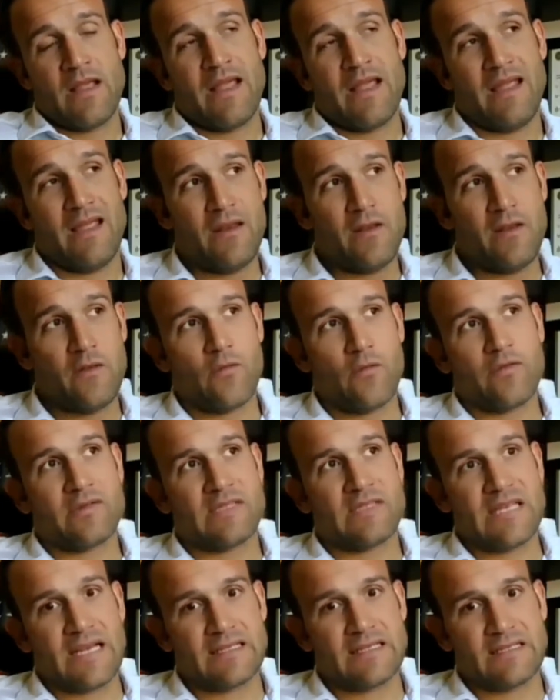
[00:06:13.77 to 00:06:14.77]
In North
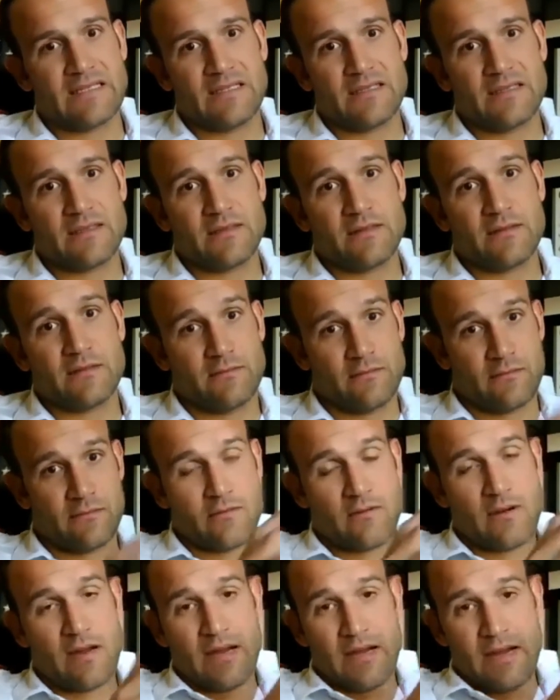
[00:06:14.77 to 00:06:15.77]
Texas,
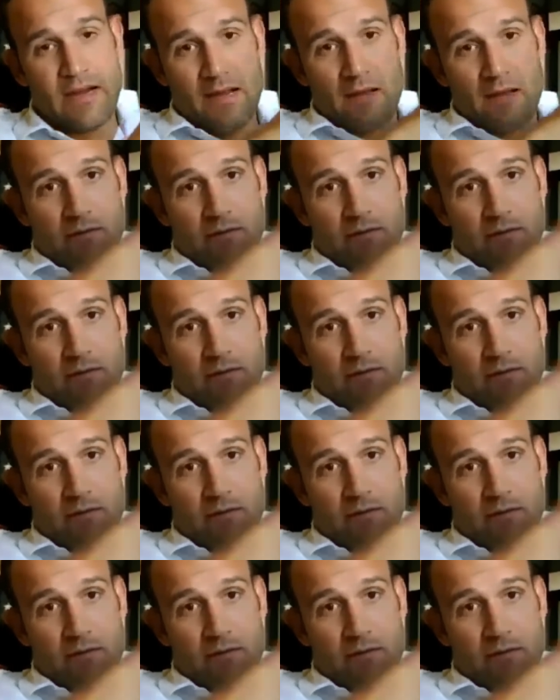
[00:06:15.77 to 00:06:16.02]
right now,